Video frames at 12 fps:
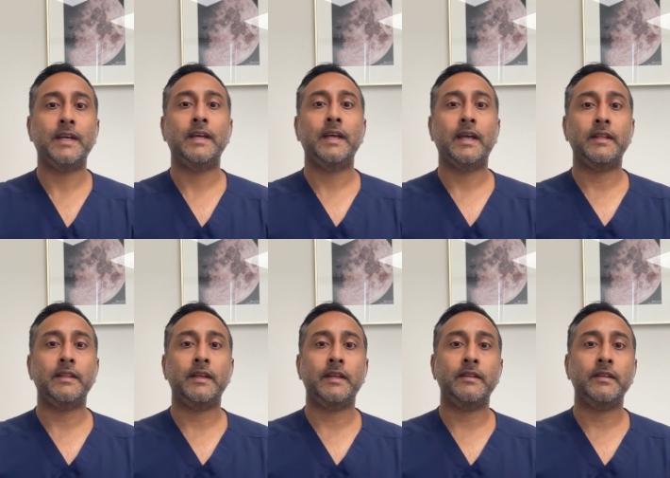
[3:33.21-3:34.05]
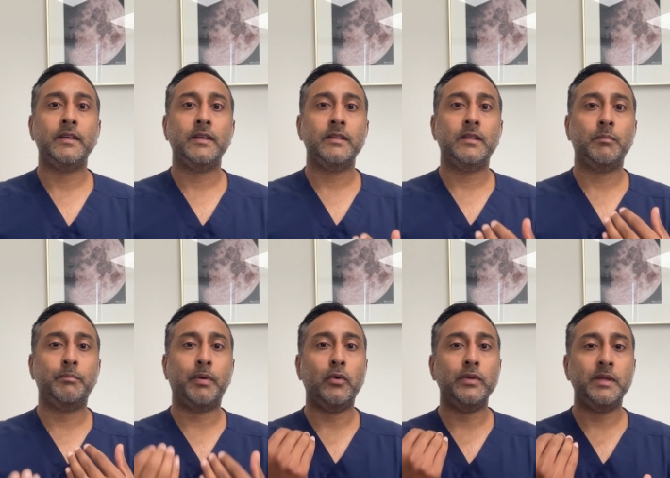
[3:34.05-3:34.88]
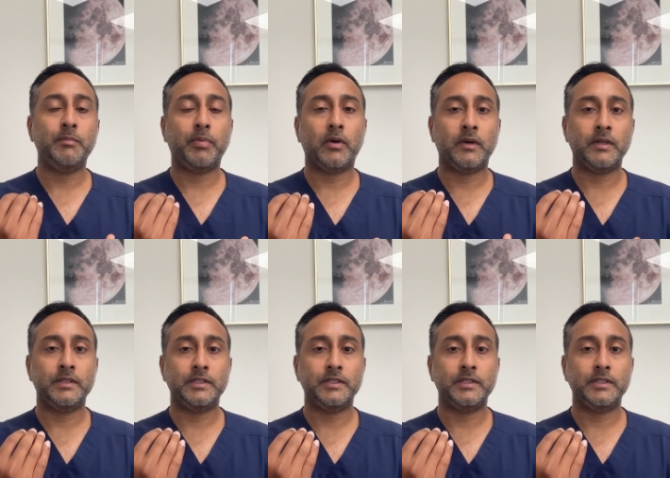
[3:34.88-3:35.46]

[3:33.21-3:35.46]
And then the bony part